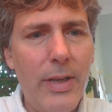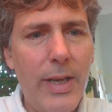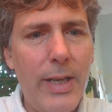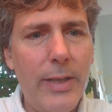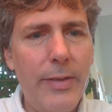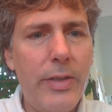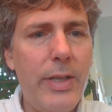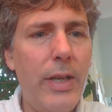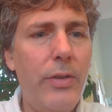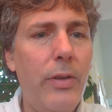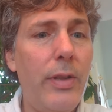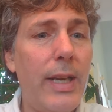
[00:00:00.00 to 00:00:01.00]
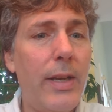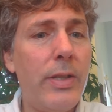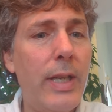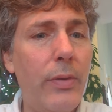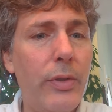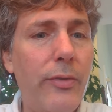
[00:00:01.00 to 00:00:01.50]
And on this day in 2000,
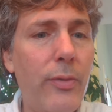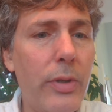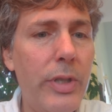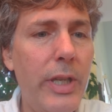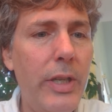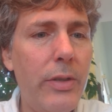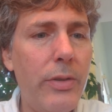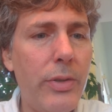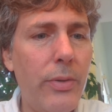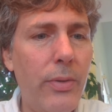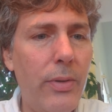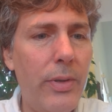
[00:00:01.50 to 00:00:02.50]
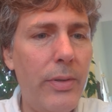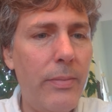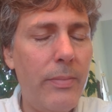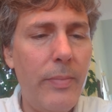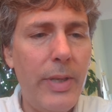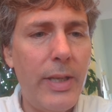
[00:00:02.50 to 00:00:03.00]
I was 14 years old,
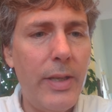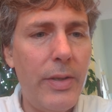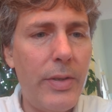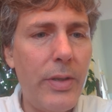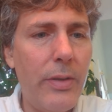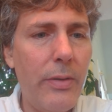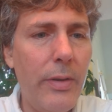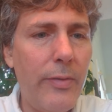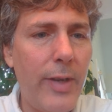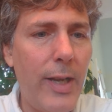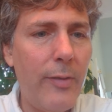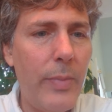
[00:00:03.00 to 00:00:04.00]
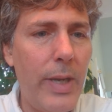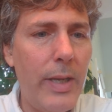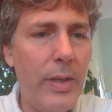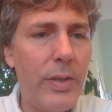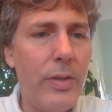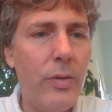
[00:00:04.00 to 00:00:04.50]
because 35
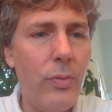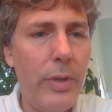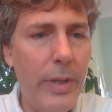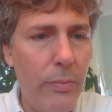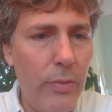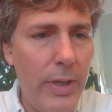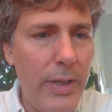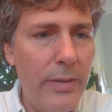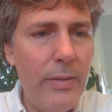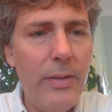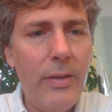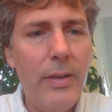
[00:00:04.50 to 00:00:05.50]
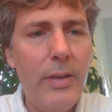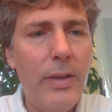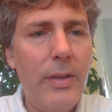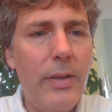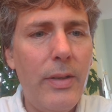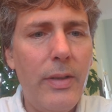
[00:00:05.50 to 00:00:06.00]
minus 21
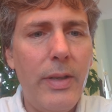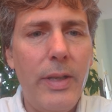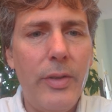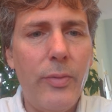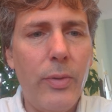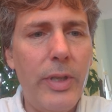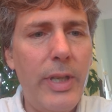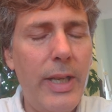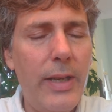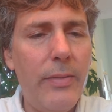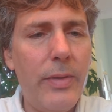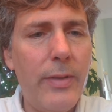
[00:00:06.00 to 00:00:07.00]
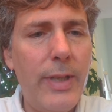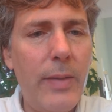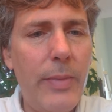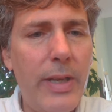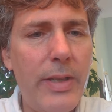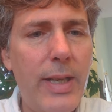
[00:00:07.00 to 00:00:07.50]
is 14. So that
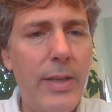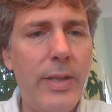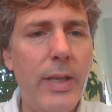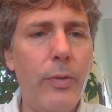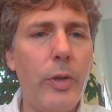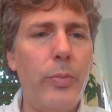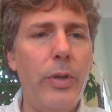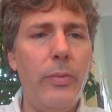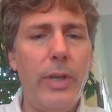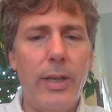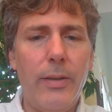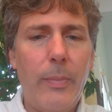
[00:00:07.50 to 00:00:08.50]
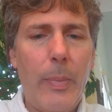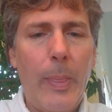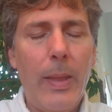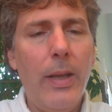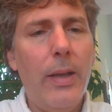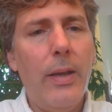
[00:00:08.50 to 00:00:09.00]
makes sense. That works pretty well.
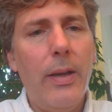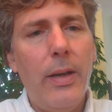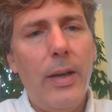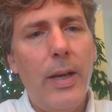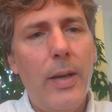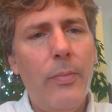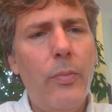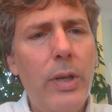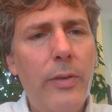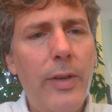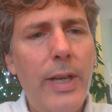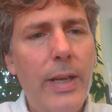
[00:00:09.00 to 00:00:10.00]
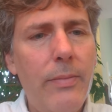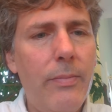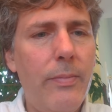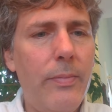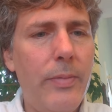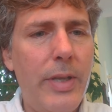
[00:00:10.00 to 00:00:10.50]
What if I
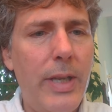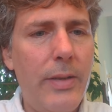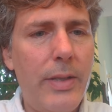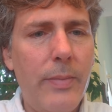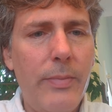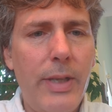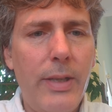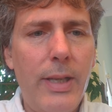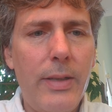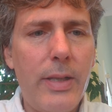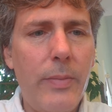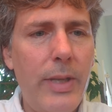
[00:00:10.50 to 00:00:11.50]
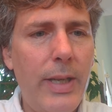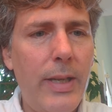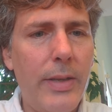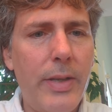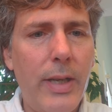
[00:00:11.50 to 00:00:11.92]
said something else?